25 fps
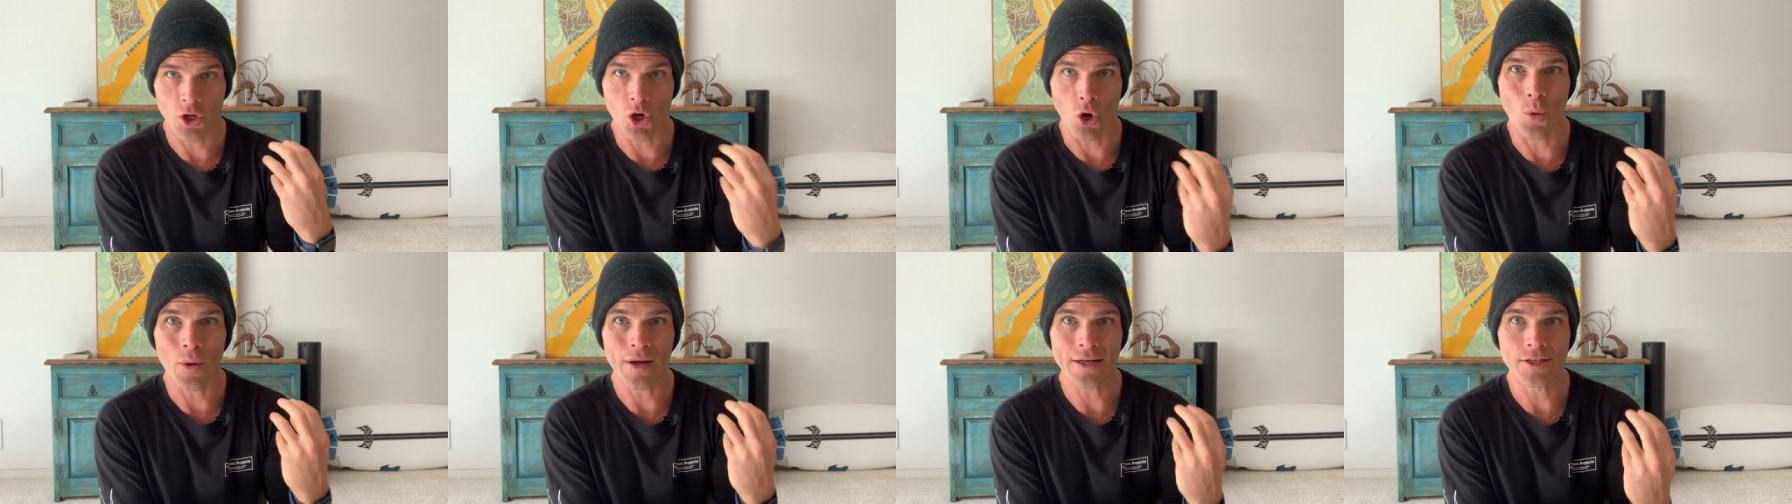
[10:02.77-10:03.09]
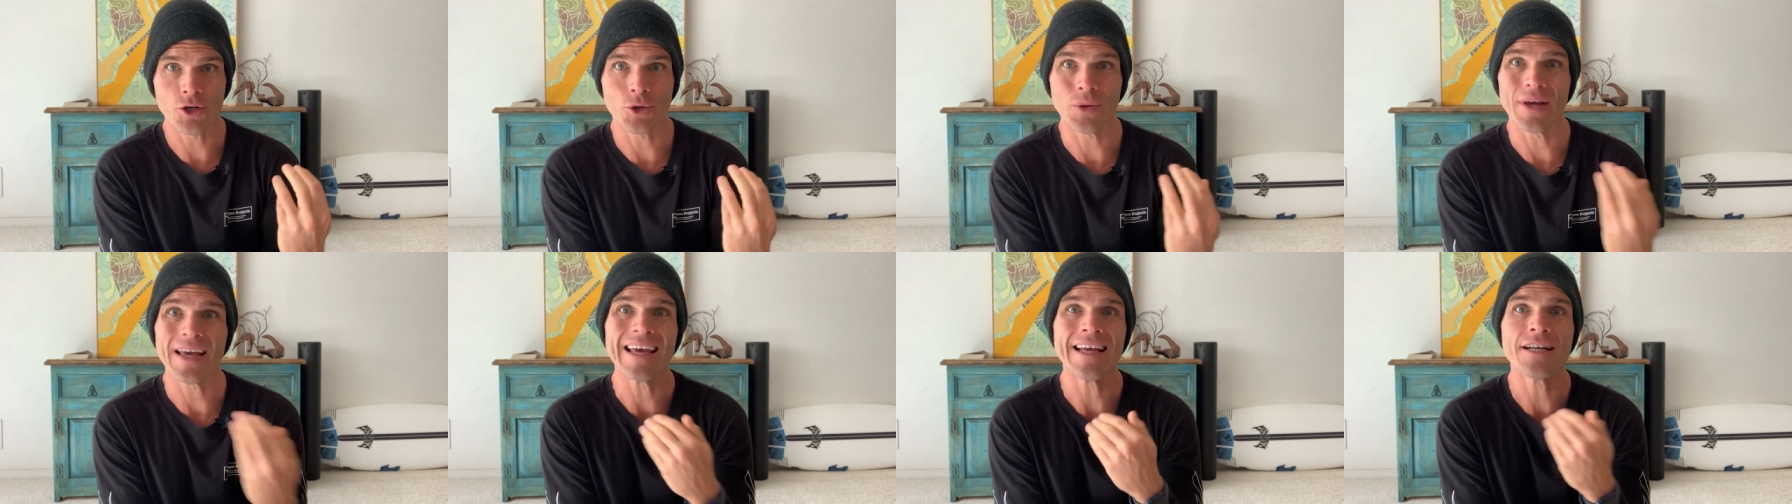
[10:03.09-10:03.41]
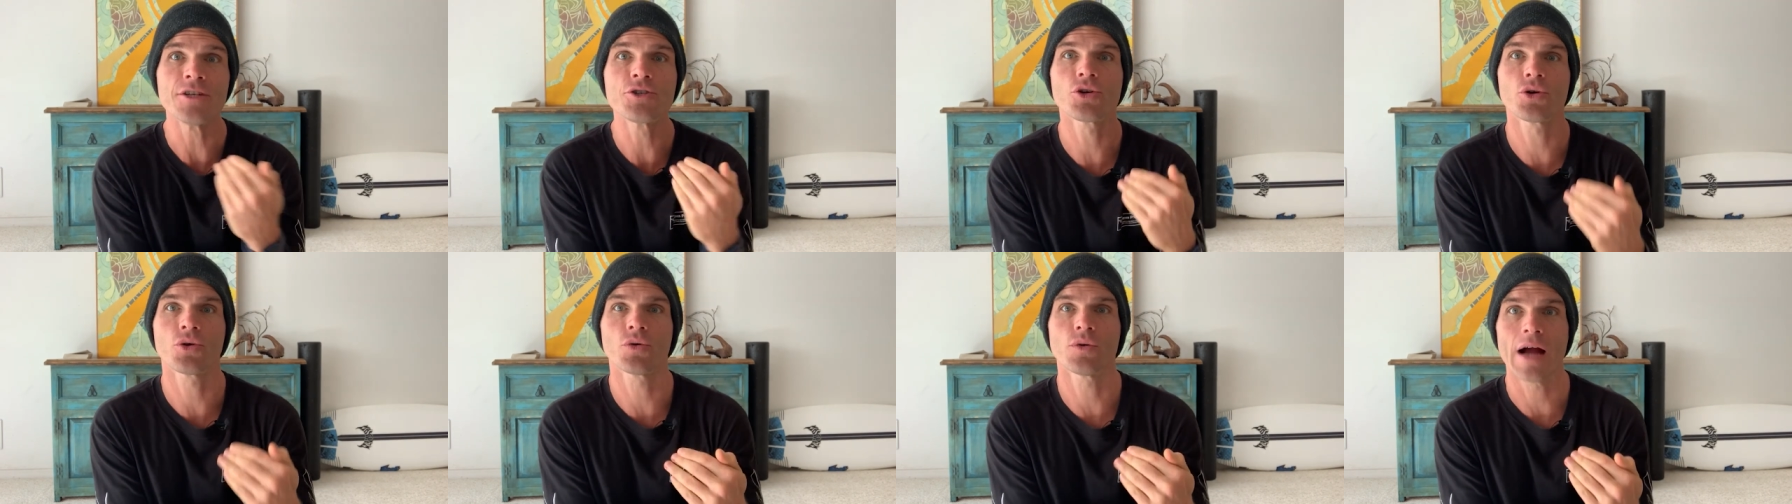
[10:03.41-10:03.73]
going to
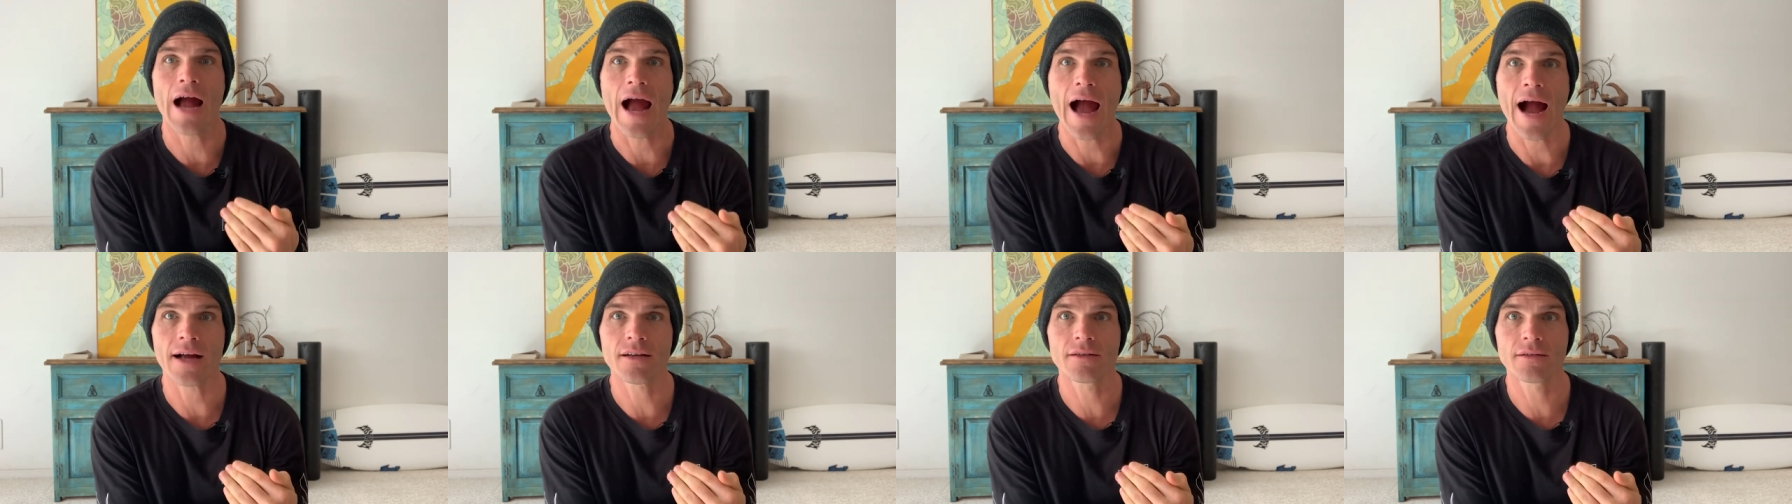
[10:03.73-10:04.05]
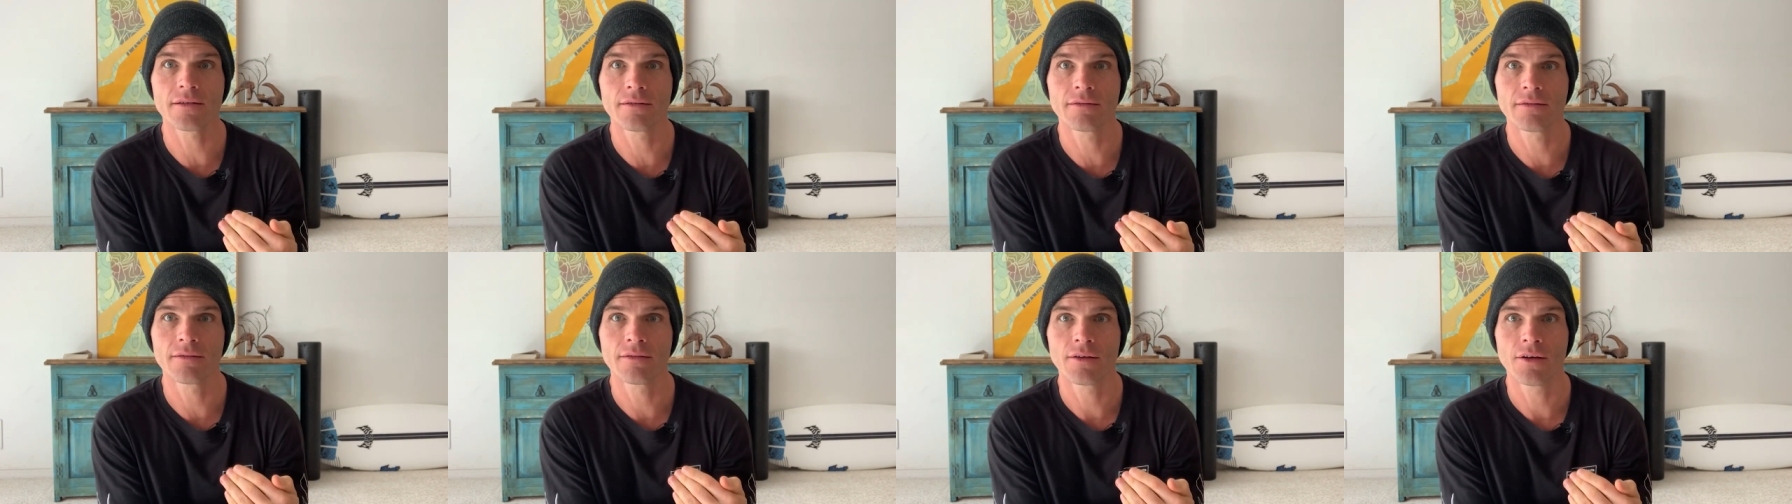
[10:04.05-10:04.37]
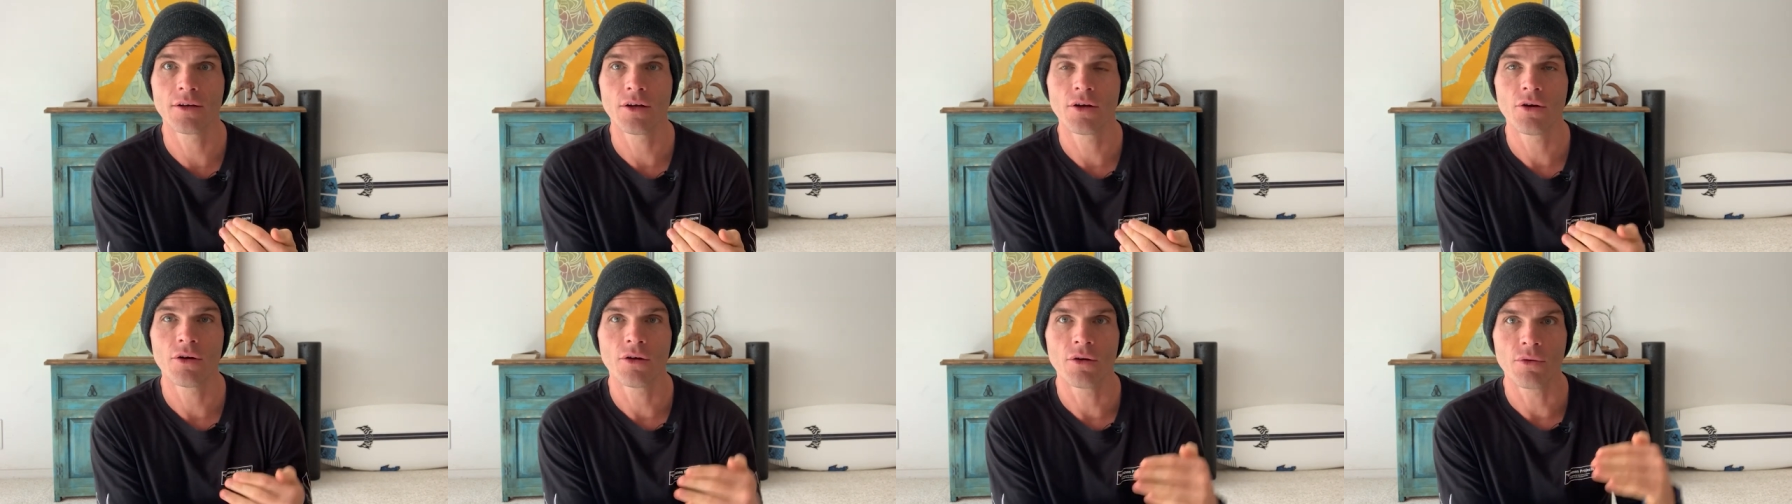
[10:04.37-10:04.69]
interact
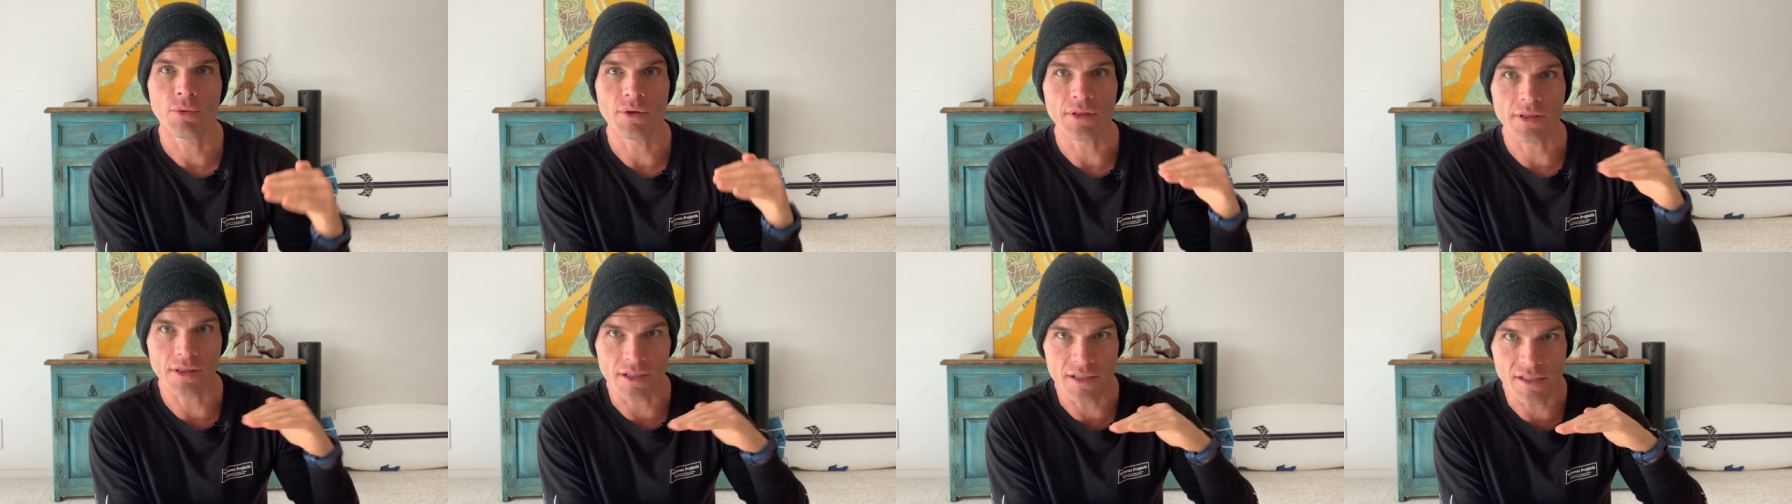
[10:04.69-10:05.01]
with